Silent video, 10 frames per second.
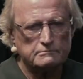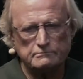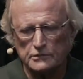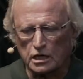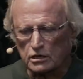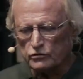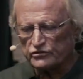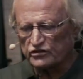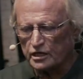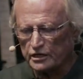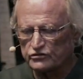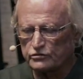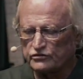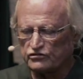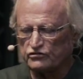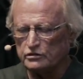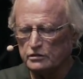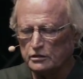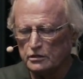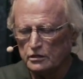not always a nice Christian.
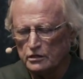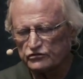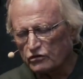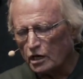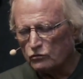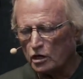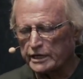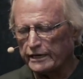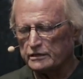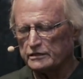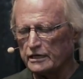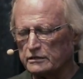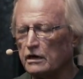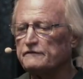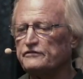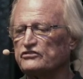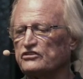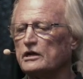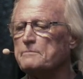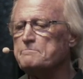So I walk out of that office
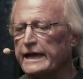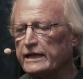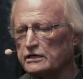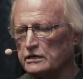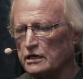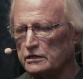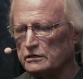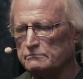and I'm mad at God.